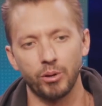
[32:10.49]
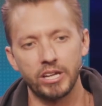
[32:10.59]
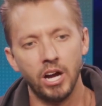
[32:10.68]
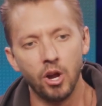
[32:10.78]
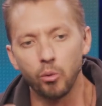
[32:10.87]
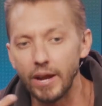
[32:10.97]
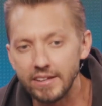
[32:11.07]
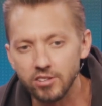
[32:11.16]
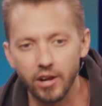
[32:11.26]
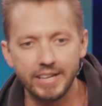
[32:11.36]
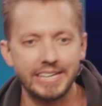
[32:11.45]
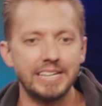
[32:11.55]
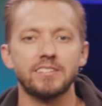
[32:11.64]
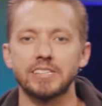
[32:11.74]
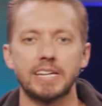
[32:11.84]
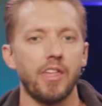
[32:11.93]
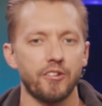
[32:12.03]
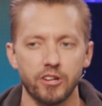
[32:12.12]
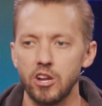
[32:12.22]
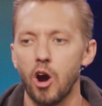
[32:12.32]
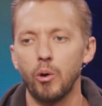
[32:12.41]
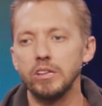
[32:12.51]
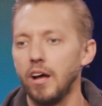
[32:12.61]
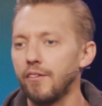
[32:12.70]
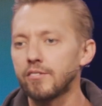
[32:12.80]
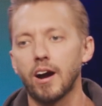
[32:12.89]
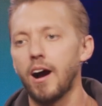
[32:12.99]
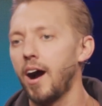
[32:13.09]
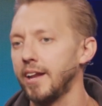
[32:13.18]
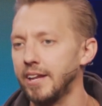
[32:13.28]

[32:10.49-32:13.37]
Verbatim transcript: We're going to raise our kids together to know and love God.